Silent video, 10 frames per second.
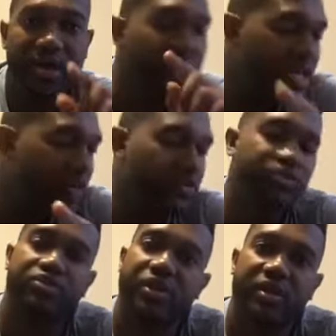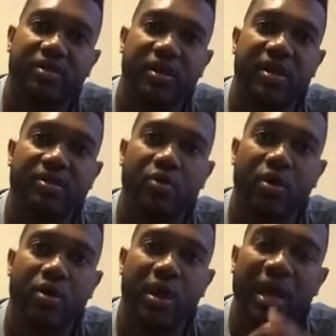He gives you strength.
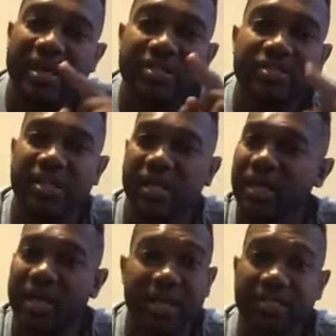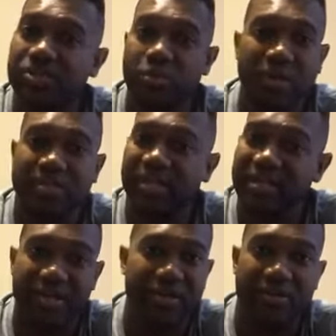And he's, and he's the one
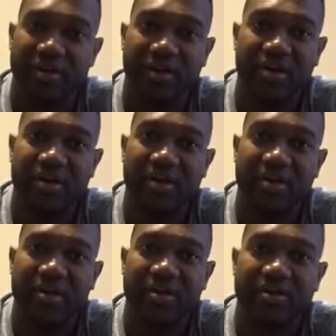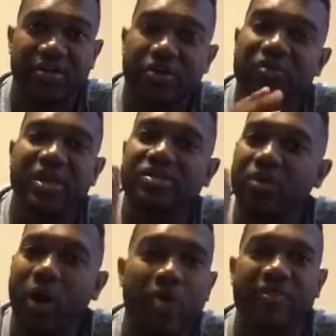sending you. You
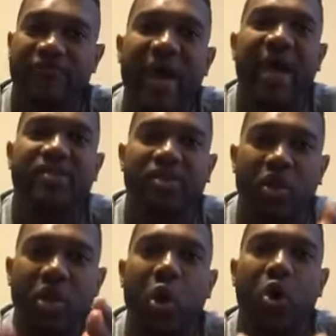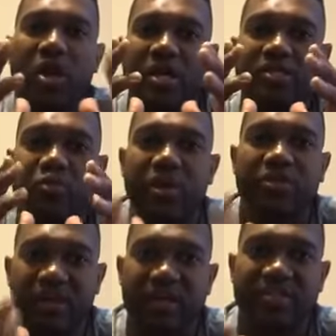need, uh, the fact that the Lord is
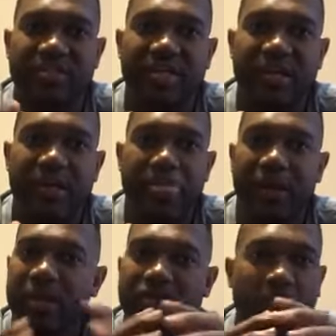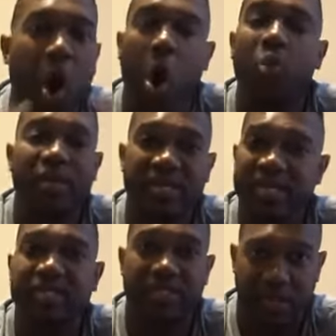with us is all we
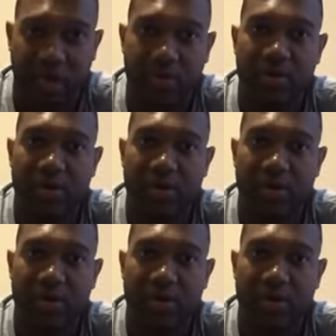need to know.